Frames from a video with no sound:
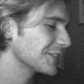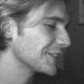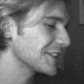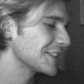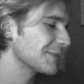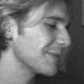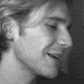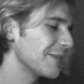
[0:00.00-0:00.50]

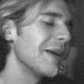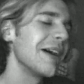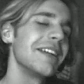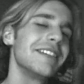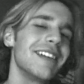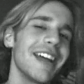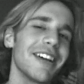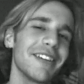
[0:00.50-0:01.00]
just about my
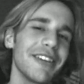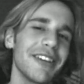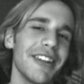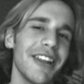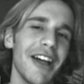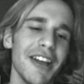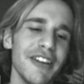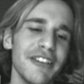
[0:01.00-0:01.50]
daily
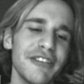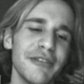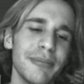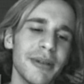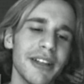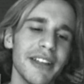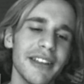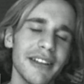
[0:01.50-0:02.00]
life,
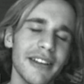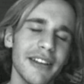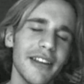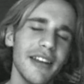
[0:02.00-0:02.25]
but